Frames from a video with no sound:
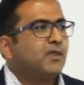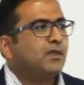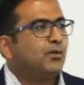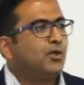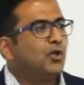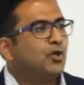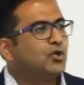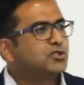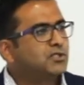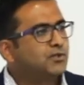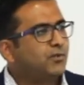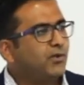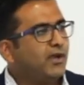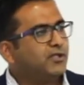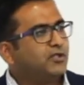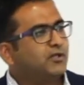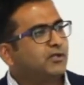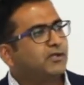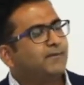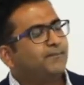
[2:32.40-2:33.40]
We also
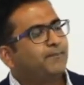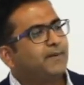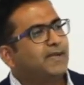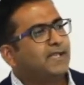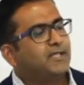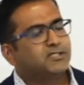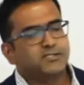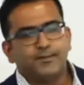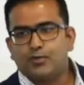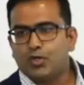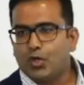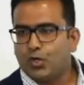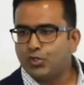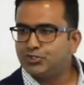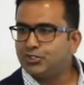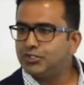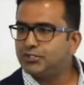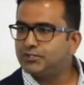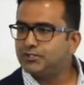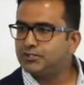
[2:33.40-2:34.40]
tried to bring in some
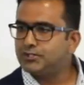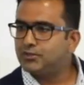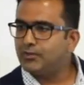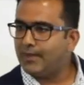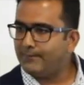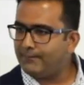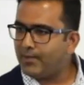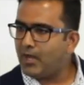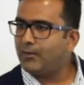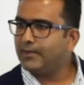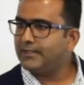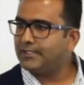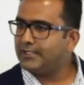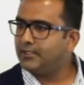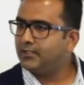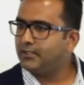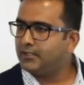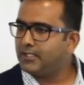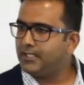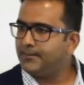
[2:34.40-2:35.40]
coaches to empower
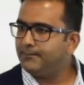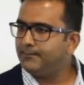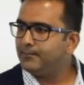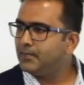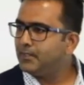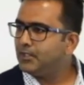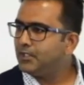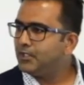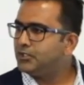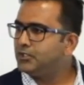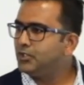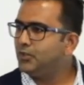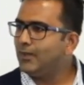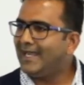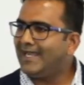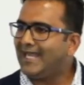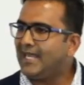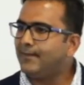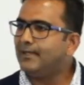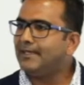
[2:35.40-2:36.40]
the team, to
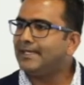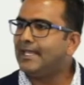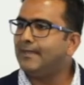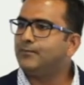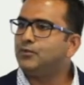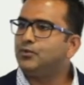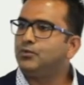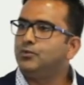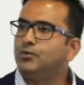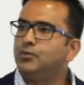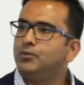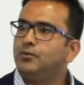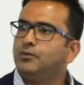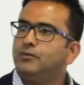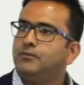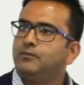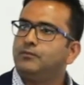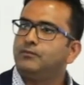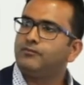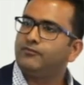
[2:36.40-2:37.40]
enable them to
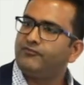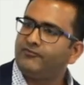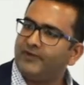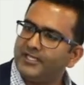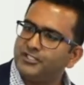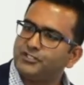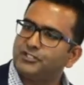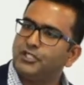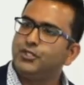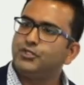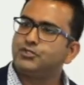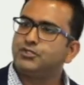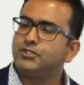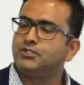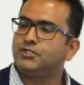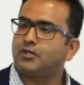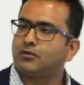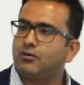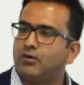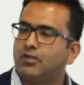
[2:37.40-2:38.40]
find
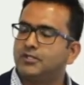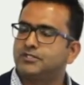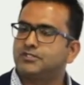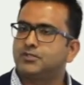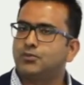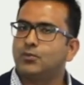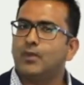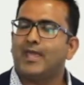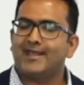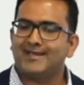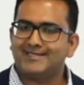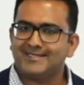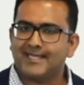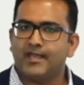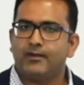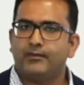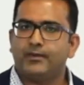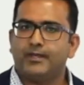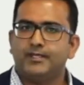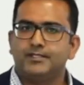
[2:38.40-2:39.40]
solutions across various
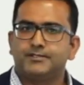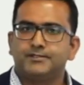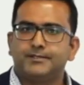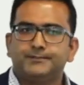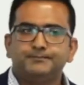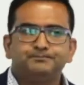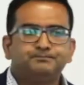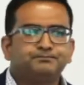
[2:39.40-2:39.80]
areas.